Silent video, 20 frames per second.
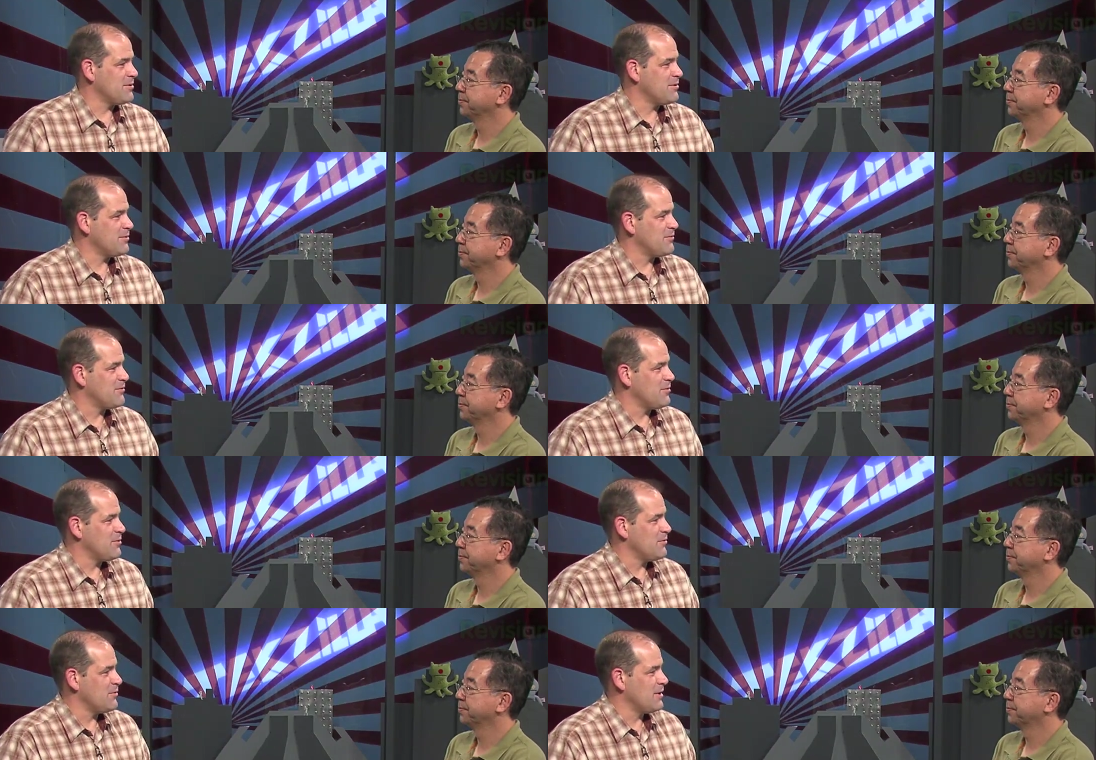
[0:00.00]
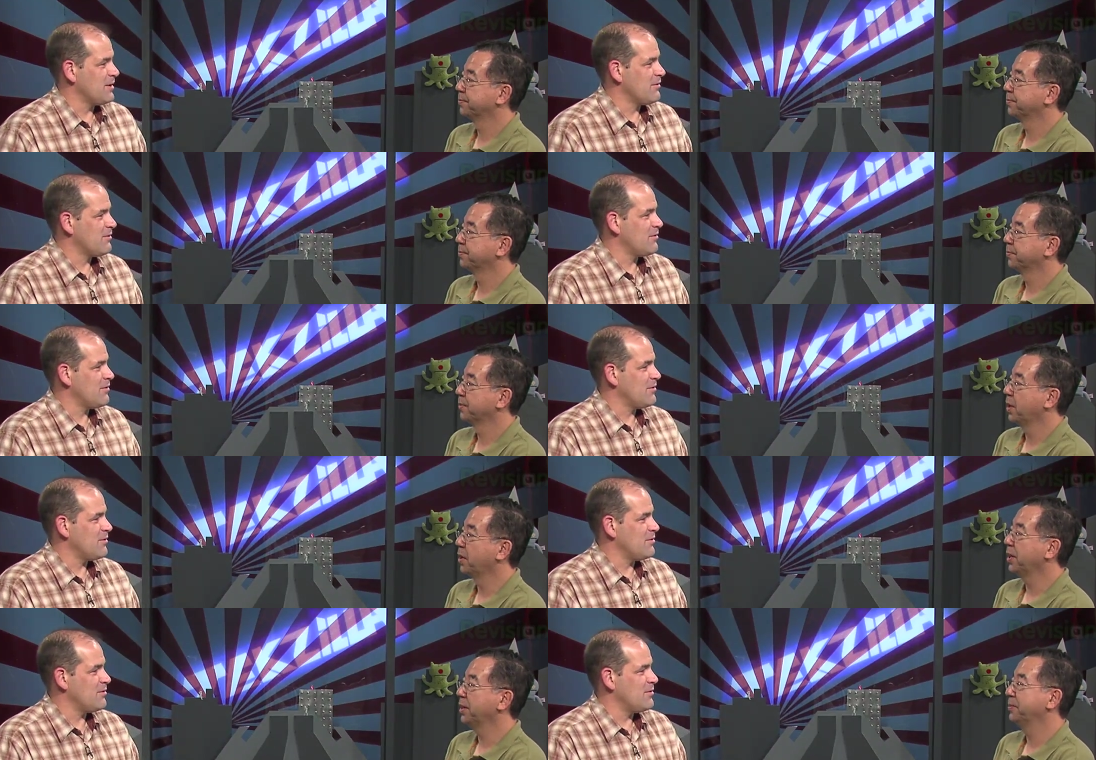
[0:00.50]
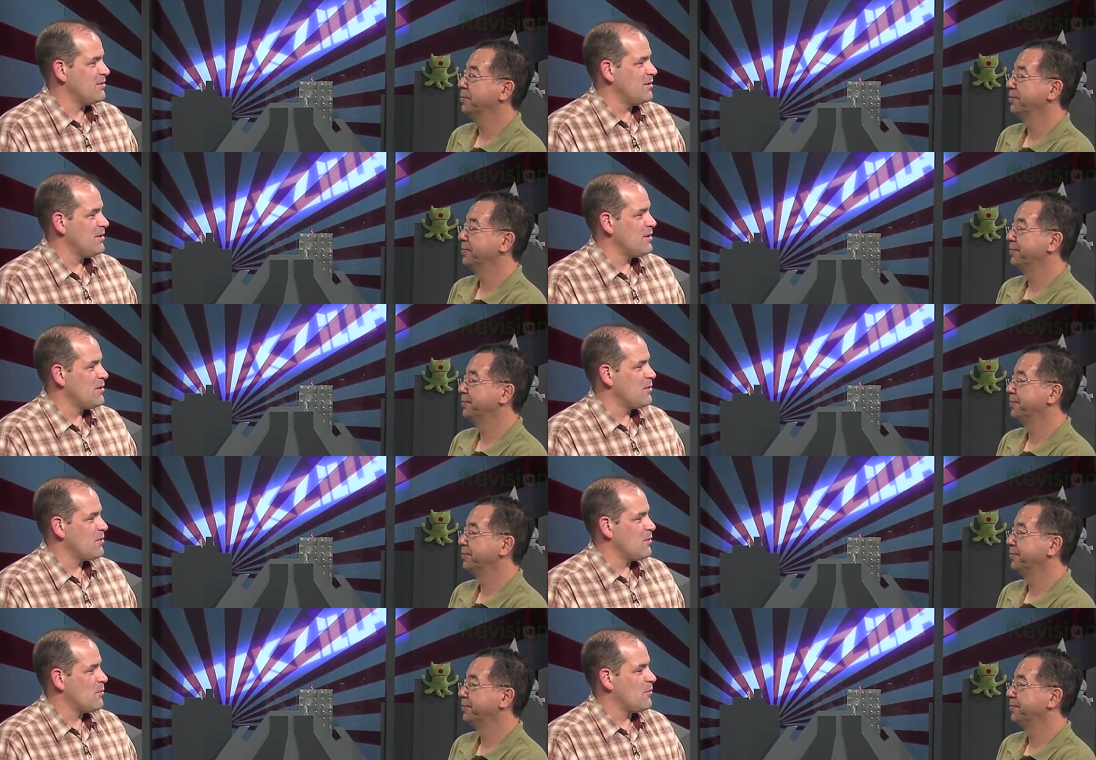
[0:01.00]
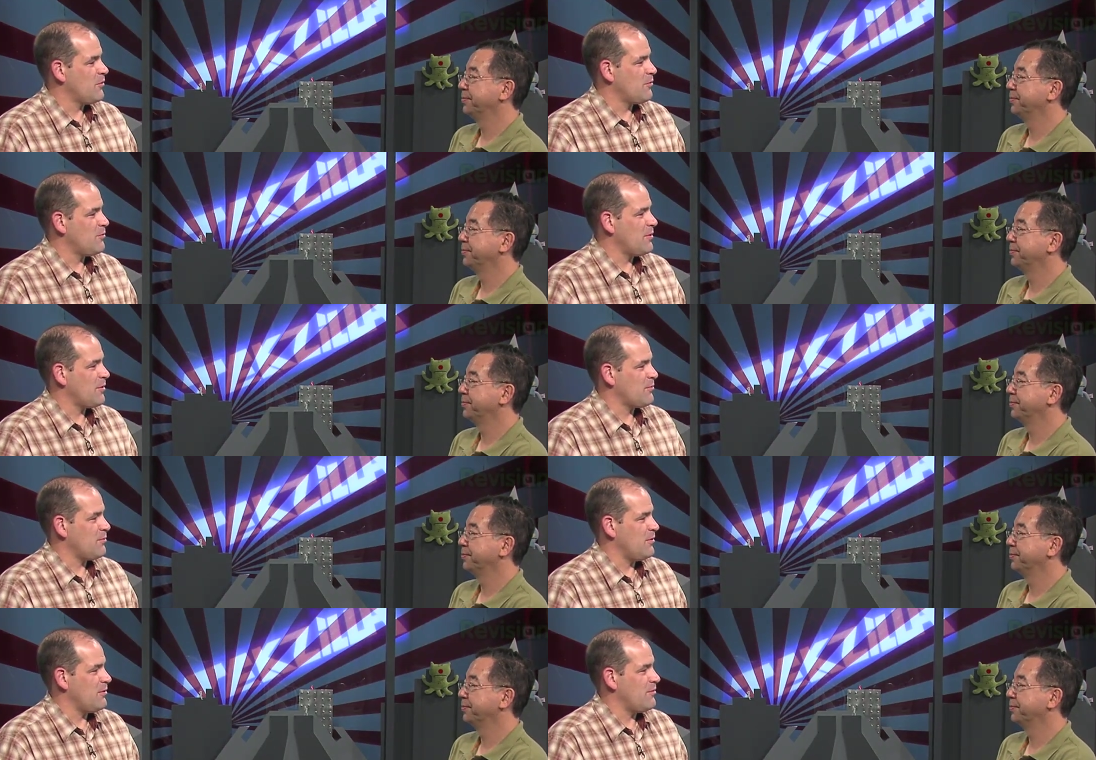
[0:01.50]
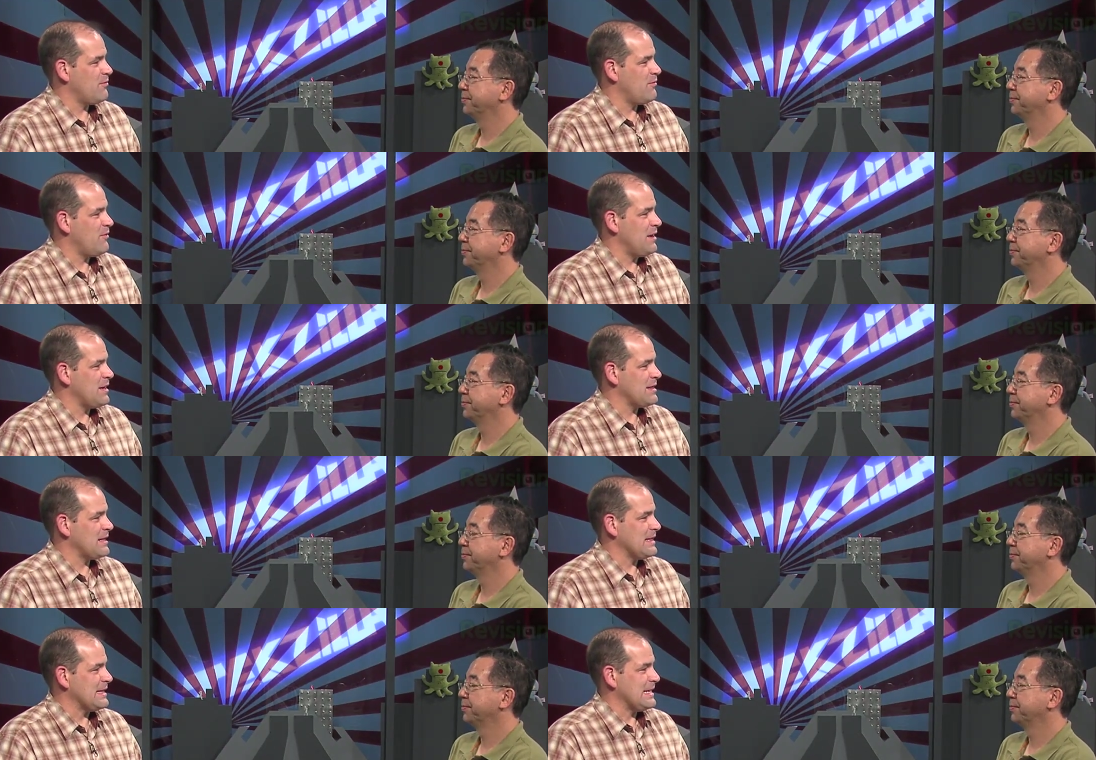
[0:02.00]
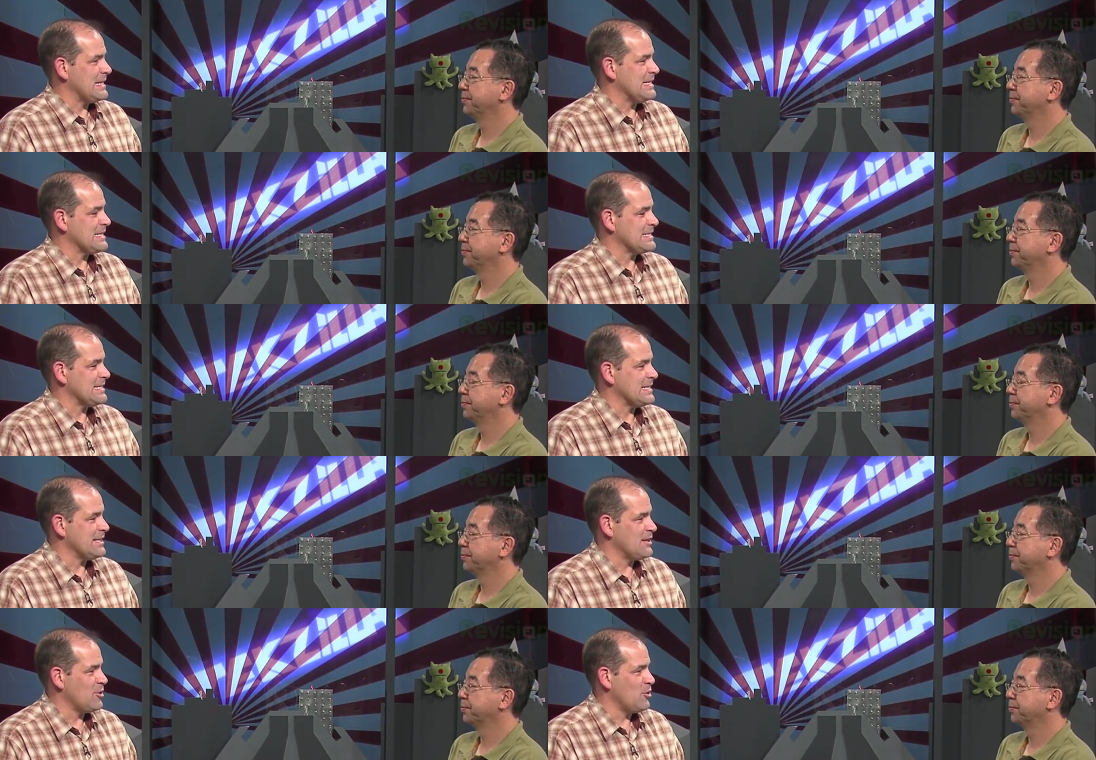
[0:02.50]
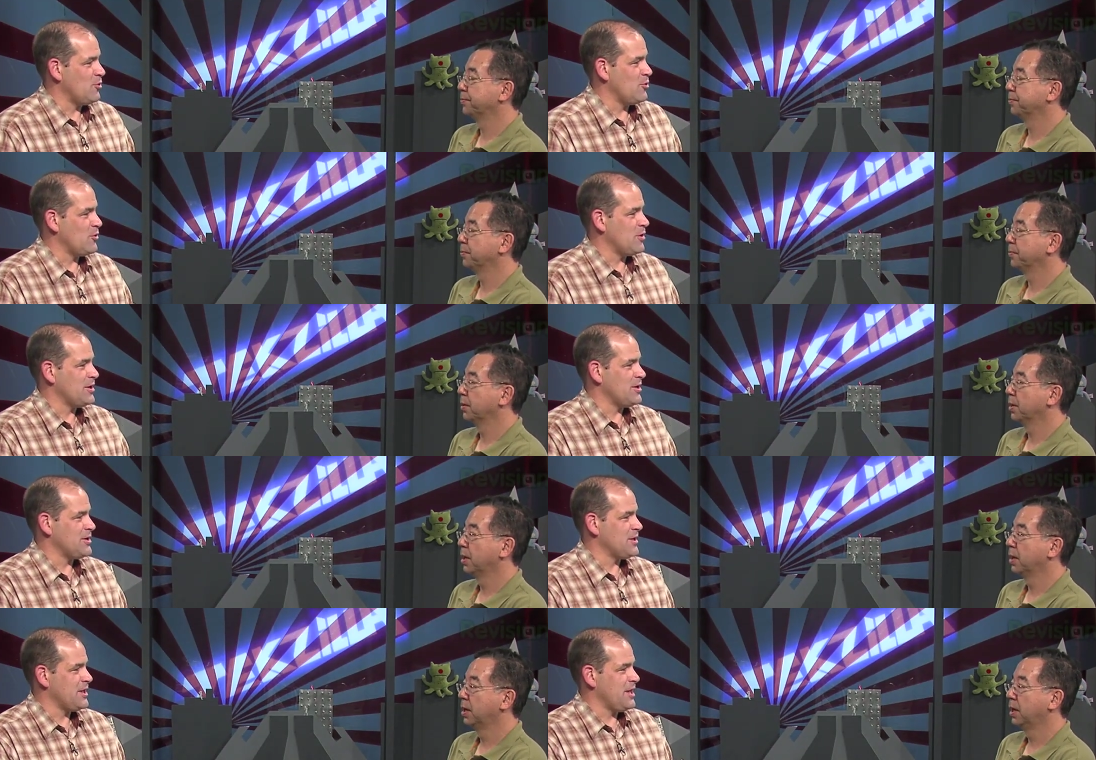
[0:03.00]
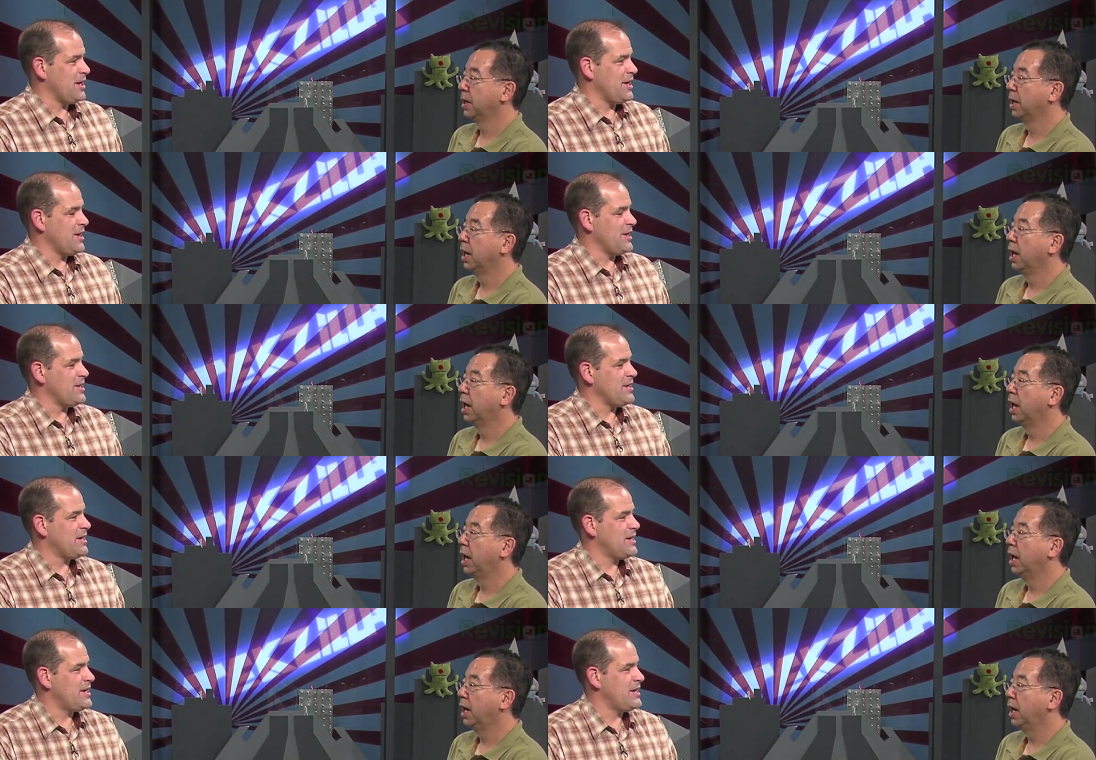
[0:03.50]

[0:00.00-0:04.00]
Speaker 1: on in a few weeks. Okay. What's the best place to find the latest in Lloyd online?